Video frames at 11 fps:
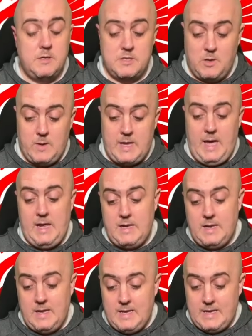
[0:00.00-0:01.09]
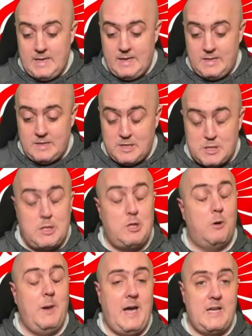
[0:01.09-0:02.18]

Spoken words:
So again, there's double